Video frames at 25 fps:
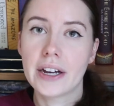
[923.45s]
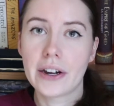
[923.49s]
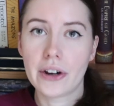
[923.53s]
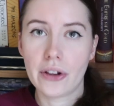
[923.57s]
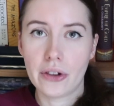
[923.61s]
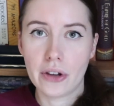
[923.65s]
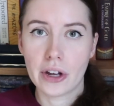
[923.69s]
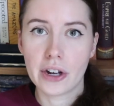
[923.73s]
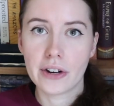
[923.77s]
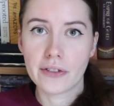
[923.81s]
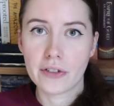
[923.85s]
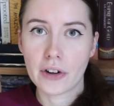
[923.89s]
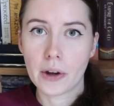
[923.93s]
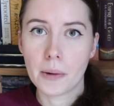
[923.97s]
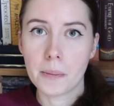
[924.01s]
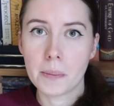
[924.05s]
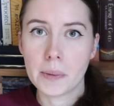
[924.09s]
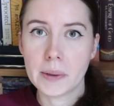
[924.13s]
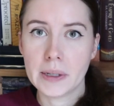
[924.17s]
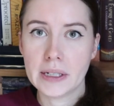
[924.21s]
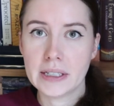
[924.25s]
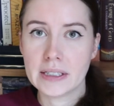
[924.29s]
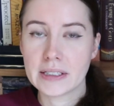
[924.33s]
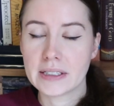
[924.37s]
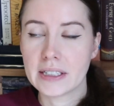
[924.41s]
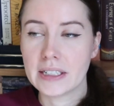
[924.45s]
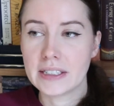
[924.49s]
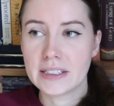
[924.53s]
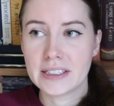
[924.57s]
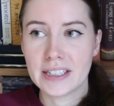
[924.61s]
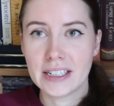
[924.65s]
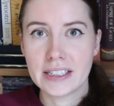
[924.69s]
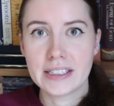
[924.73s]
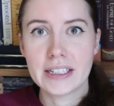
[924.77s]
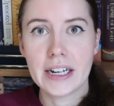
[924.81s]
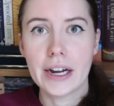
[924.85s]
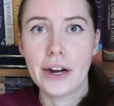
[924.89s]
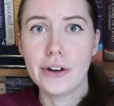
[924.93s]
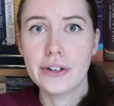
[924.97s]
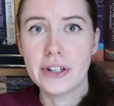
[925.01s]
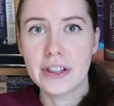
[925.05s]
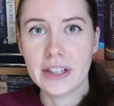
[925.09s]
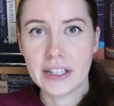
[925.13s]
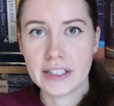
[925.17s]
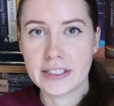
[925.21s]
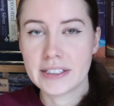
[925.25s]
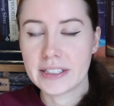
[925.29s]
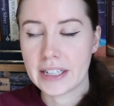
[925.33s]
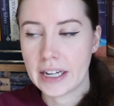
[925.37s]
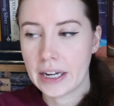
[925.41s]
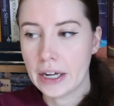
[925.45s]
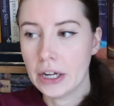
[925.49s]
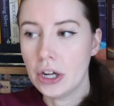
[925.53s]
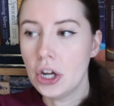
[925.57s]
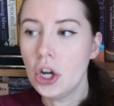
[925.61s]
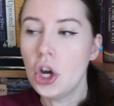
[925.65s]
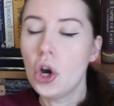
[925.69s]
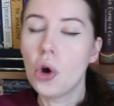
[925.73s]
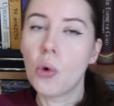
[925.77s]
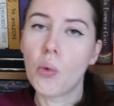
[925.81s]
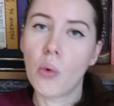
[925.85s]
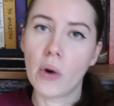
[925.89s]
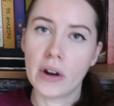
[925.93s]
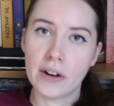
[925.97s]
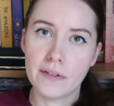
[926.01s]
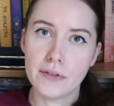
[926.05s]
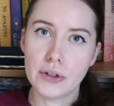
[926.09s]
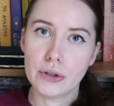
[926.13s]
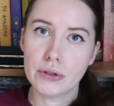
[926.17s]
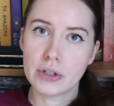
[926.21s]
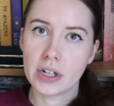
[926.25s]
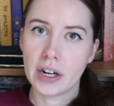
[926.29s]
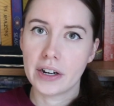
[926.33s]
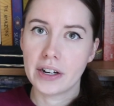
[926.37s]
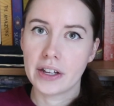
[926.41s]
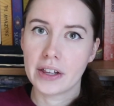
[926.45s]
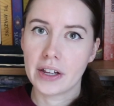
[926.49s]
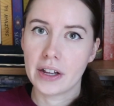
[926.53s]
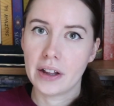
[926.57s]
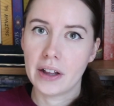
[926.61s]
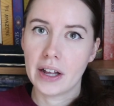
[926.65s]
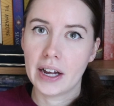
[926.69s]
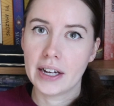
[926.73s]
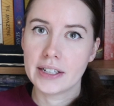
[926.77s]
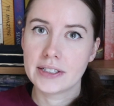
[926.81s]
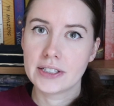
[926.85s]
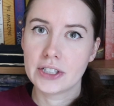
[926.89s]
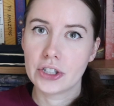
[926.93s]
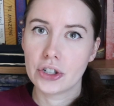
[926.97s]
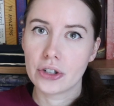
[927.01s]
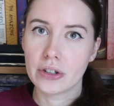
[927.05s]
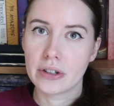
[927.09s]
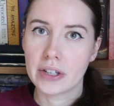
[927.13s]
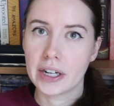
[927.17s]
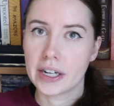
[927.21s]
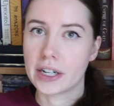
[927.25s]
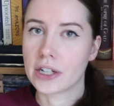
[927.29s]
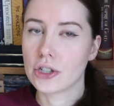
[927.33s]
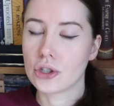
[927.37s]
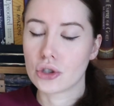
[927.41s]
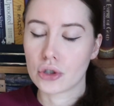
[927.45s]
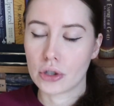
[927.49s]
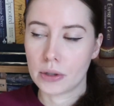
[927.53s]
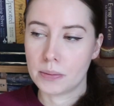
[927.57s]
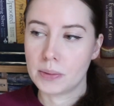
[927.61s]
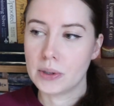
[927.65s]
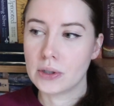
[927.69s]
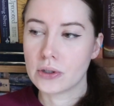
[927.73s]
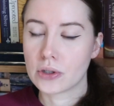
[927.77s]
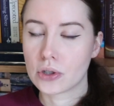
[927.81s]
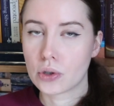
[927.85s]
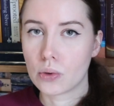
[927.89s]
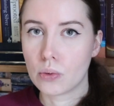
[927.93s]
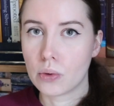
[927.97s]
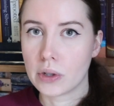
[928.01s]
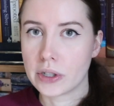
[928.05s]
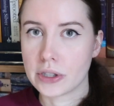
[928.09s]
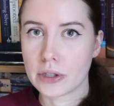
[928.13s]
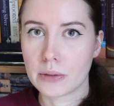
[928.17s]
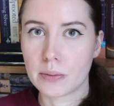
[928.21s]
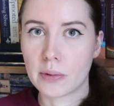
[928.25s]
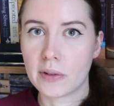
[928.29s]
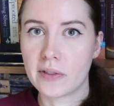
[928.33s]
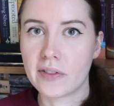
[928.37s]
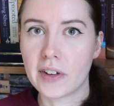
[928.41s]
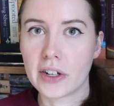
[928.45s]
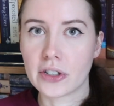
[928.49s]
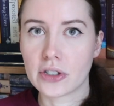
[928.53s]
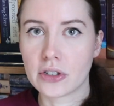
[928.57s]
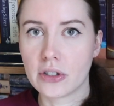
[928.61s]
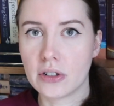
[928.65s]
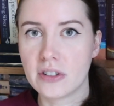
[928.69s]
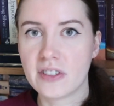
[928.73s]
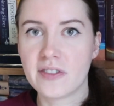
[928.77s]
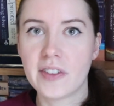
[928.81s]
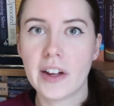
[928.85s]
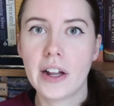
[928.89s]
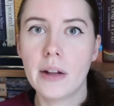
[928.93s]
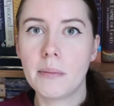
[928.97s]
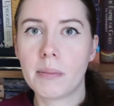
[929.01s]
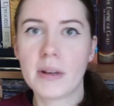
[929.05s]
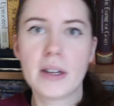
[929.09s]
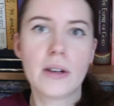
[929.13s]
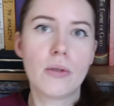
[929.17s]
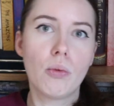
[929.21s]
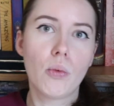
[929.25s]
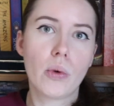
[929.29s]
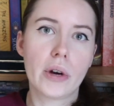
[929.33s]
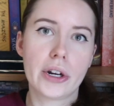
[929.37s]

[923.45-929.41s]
At a lot of companies, they sit down and they say, what have you done in the last year that contributes towards your professional development?